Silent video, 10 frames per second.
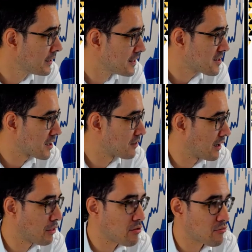It's going to
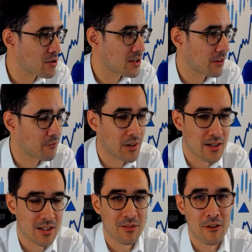run through to the
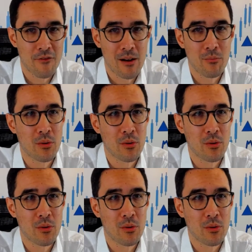1st of November.